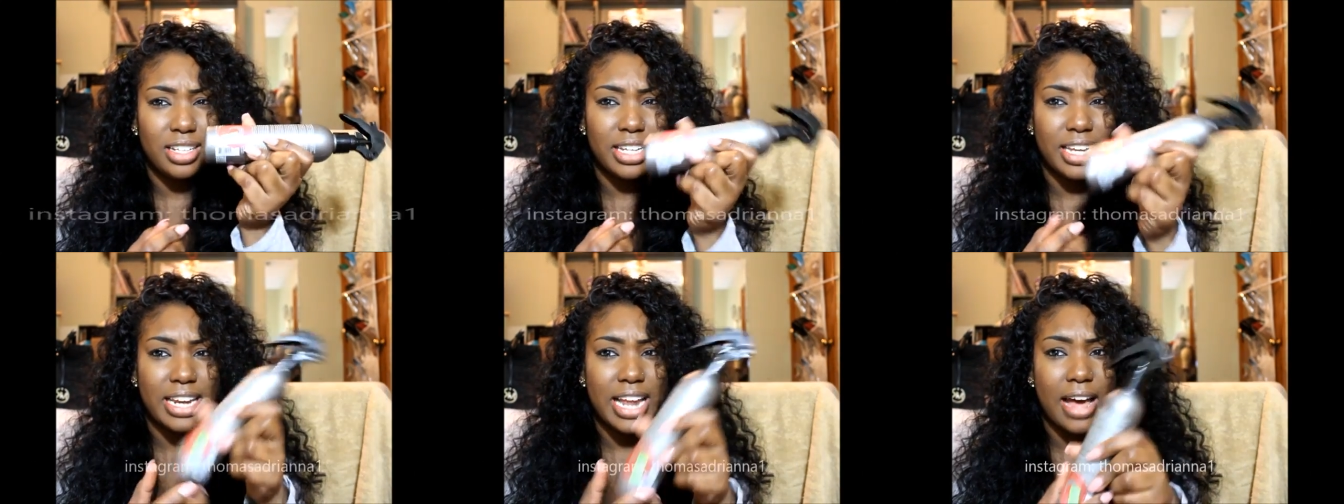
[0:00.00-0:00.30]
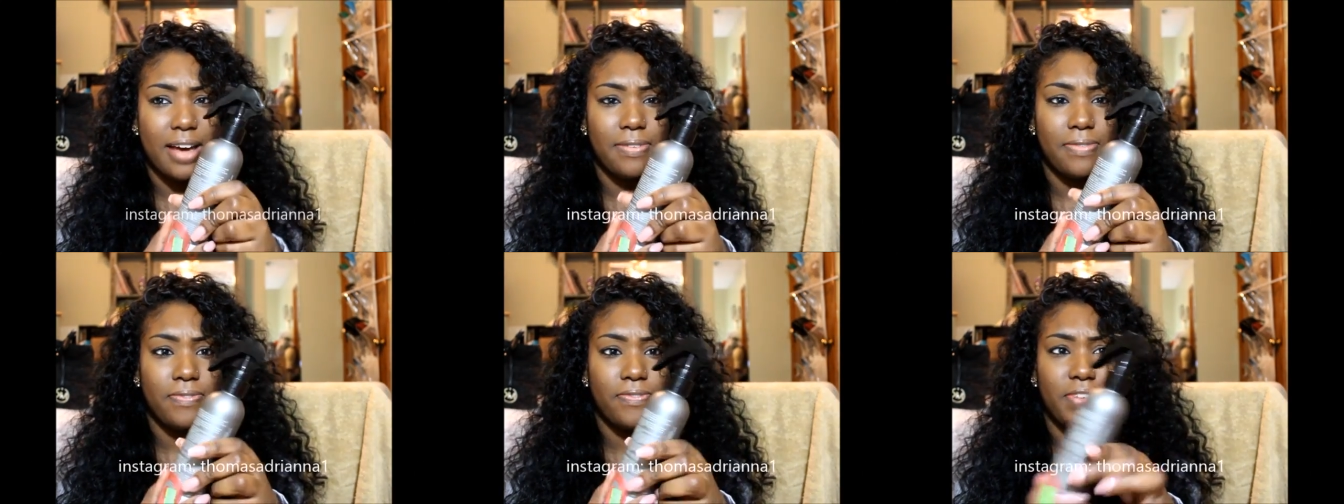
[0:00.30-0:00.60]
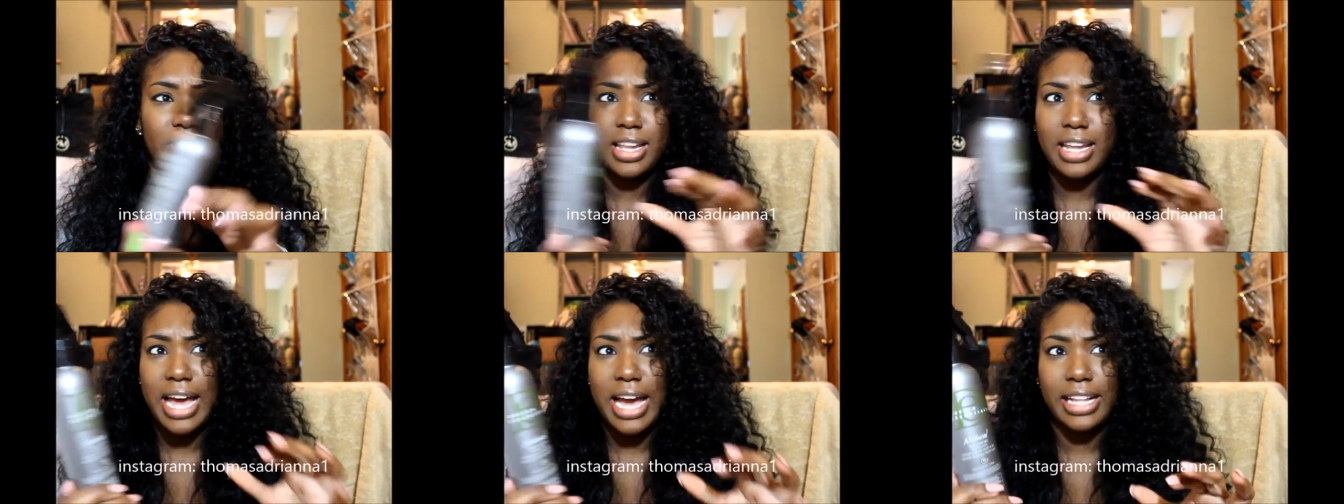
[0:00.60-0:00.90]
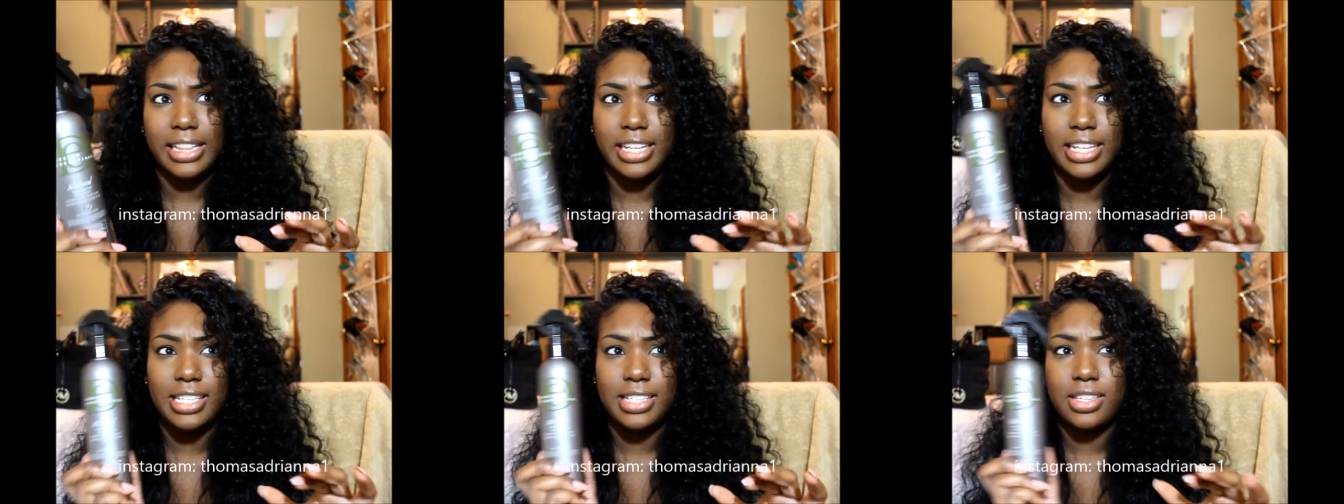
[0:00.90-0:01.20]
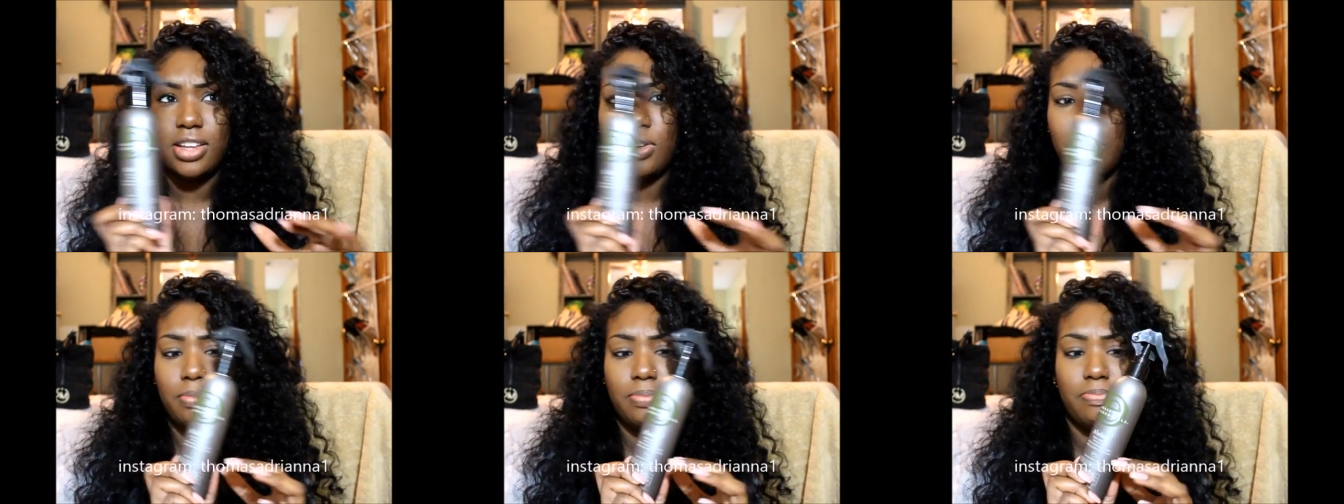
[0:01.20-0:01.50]
and I feel like this
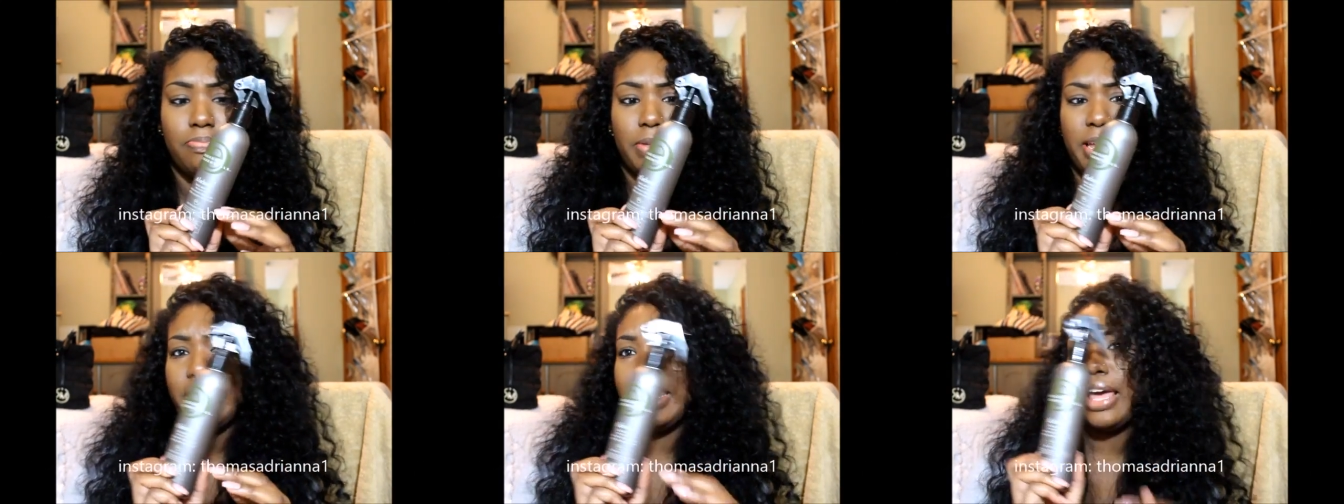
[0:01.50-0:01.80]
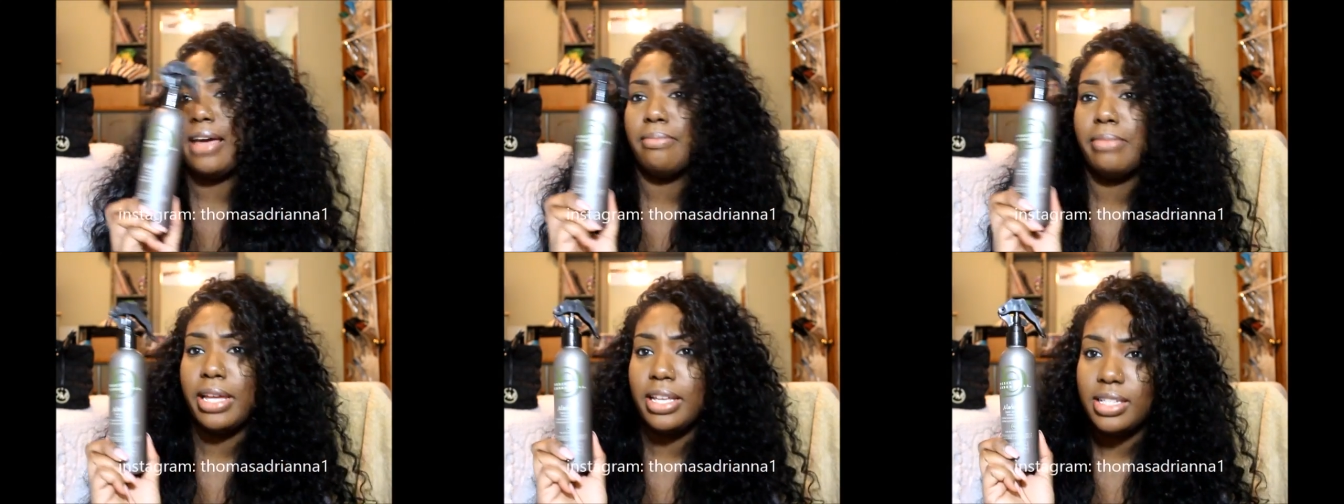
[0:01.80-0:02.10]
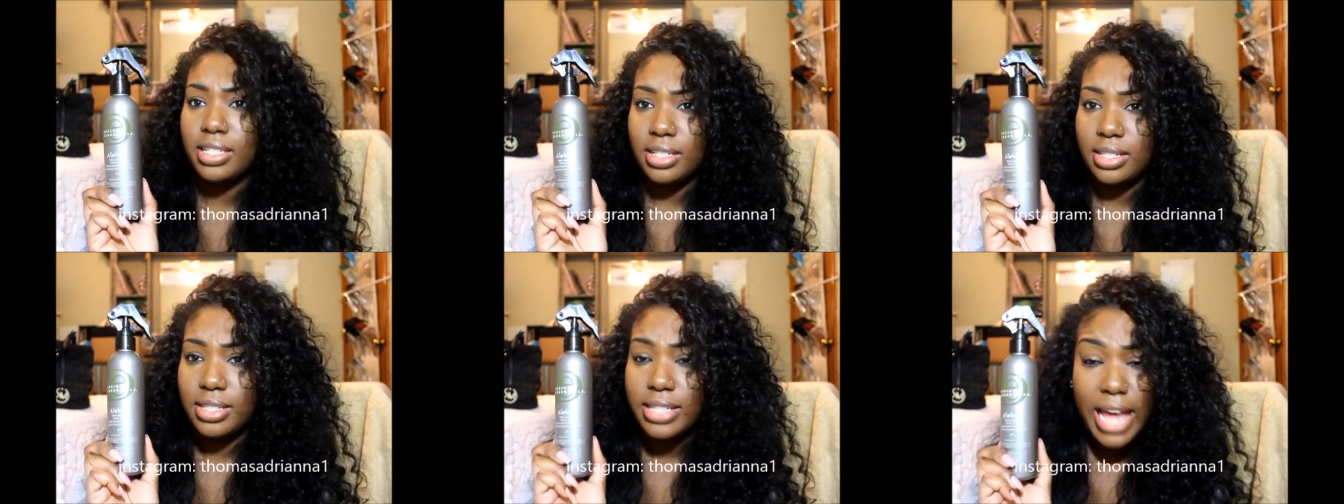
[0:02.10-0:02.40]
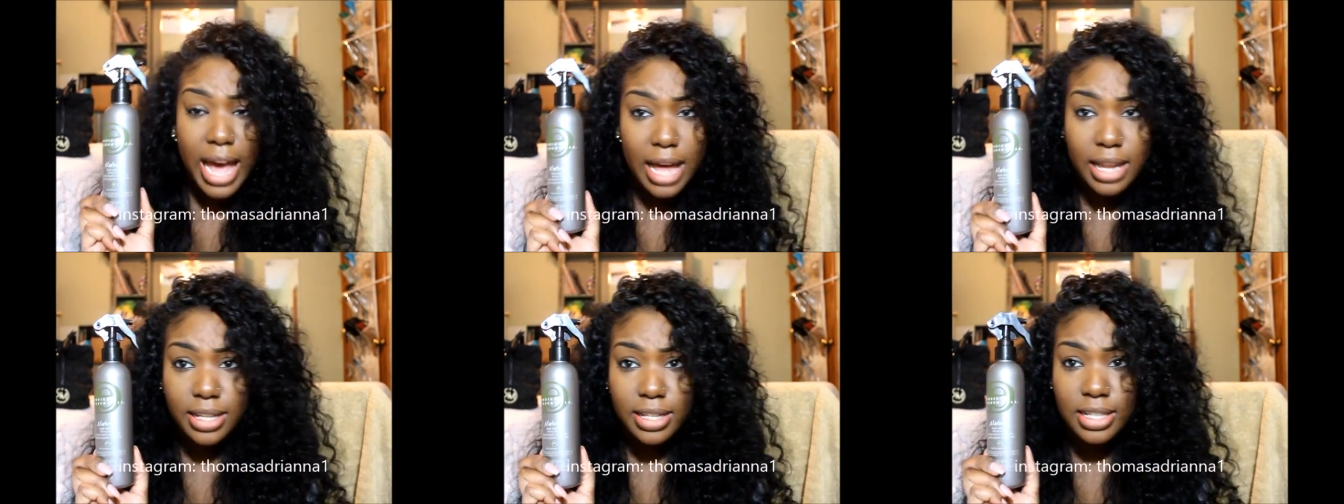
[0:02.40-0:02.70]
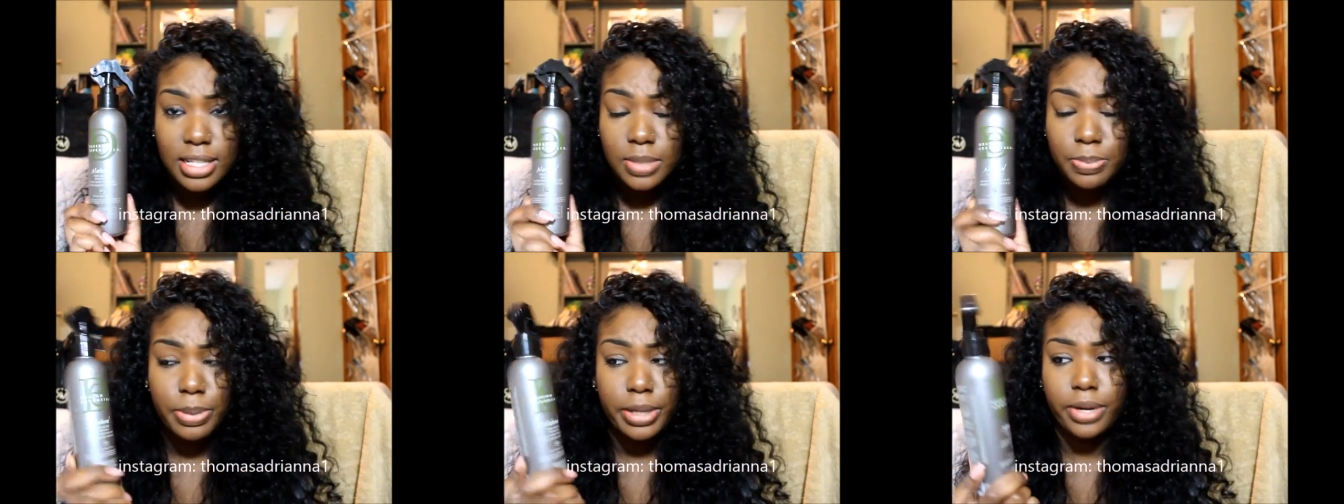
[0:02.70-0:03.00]
don't be that much in
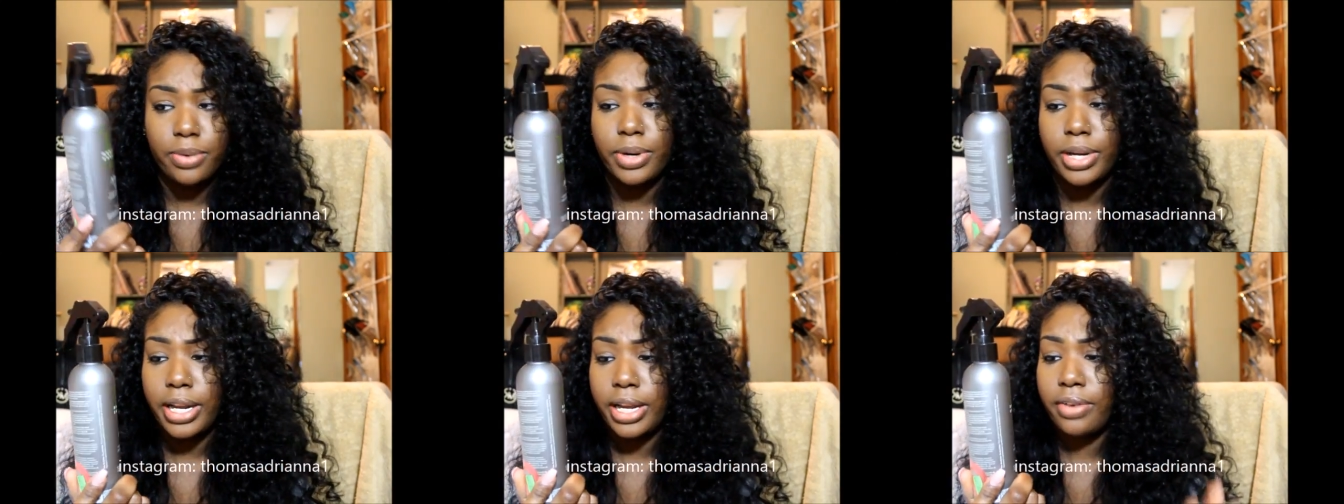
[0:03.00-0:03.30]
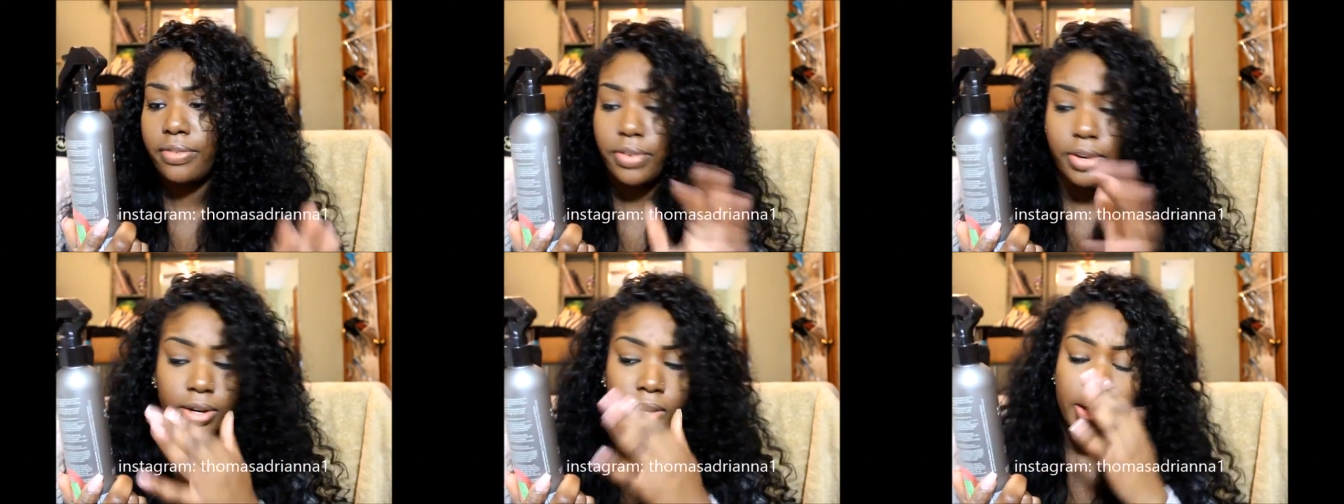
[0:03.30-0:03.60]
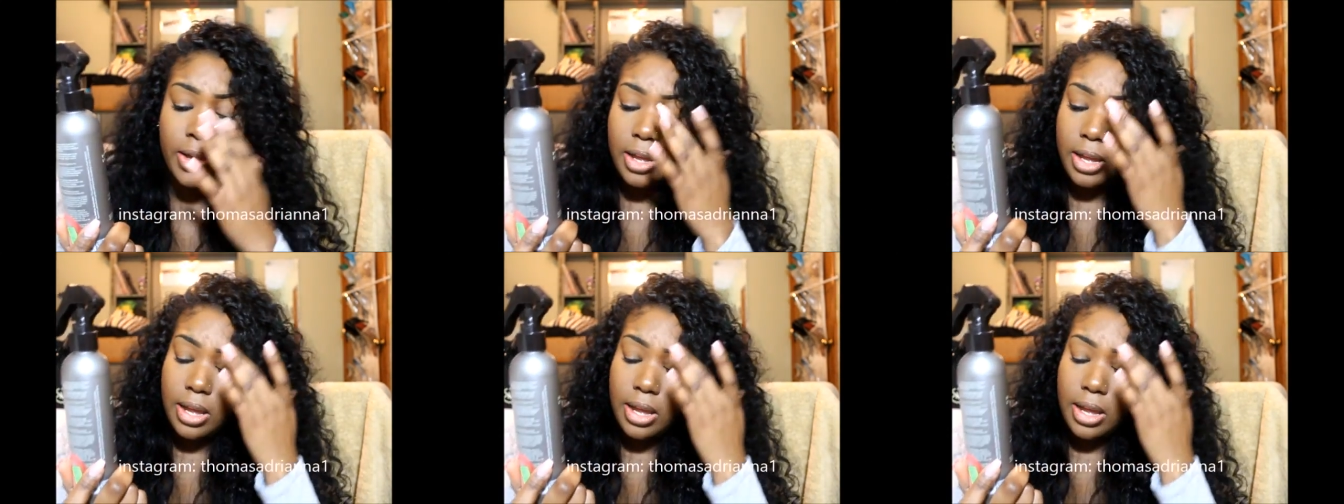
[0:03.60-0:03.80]
Sally's, but whatever.